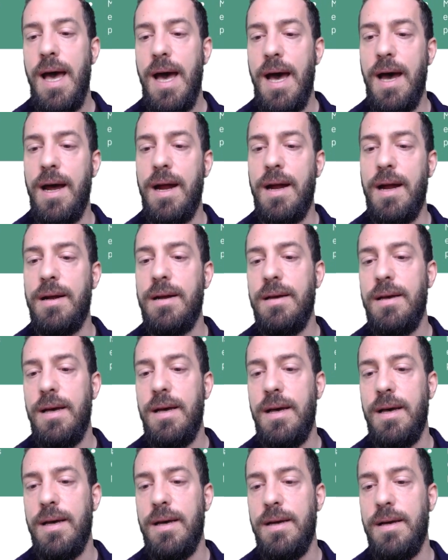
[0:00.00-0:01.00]
are
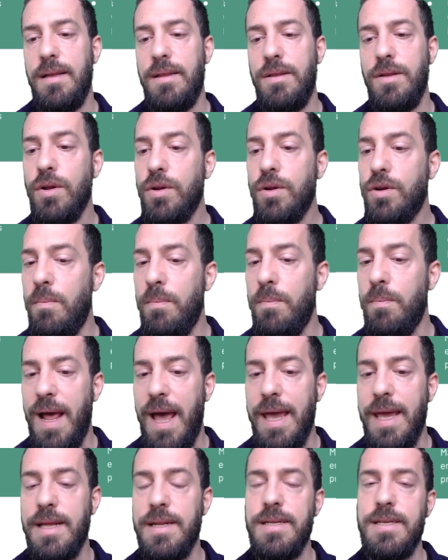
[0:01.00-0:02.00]

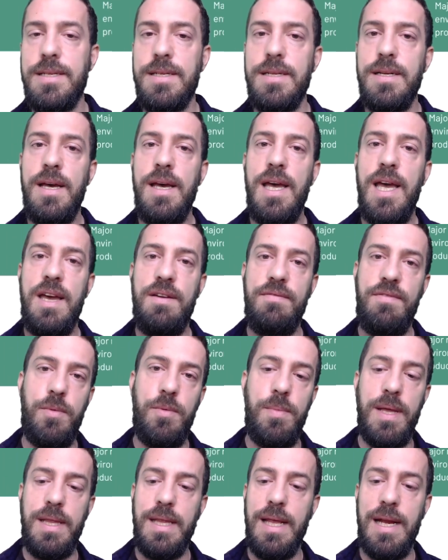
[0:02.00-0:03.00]
non-compliance,
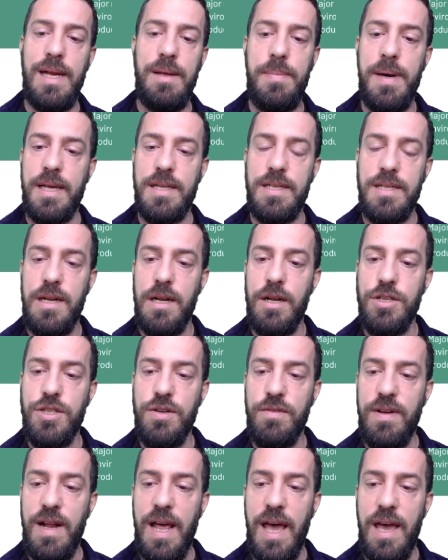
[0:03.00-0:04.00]
environmental impacts,
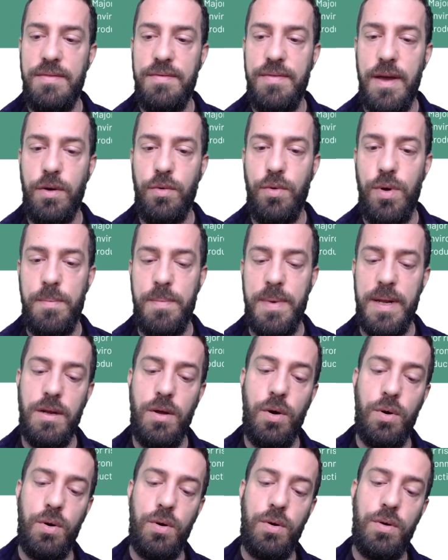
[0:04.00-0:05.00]
loss of life, equipment,
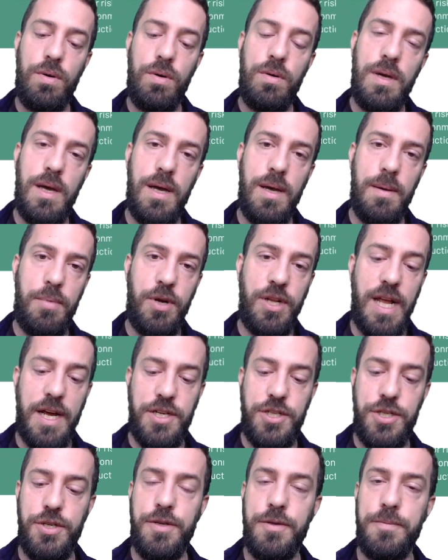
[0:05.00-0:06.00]
or
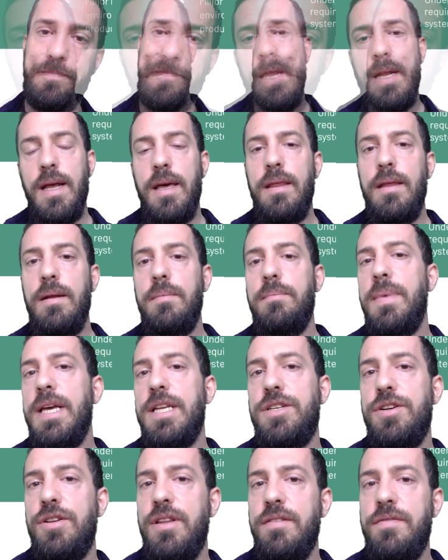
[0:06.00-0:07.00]
production. Another
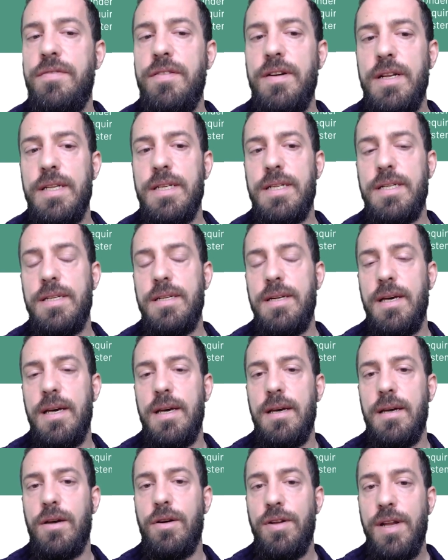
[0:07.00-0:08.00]
major difference
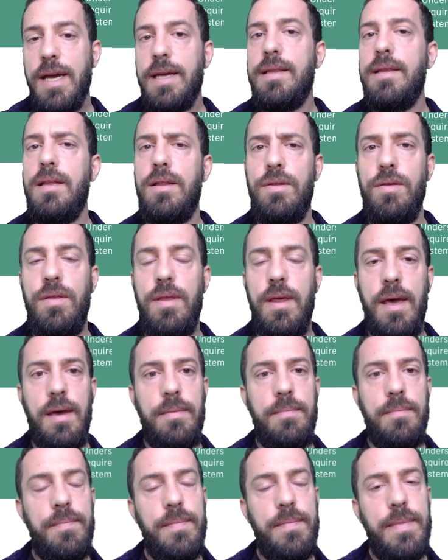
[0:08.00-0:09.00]
connected to
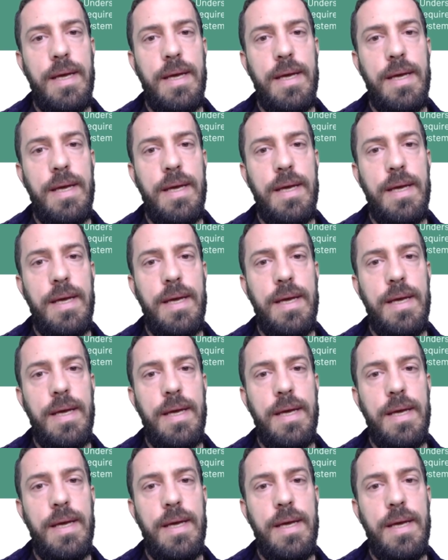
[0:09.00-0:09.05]
the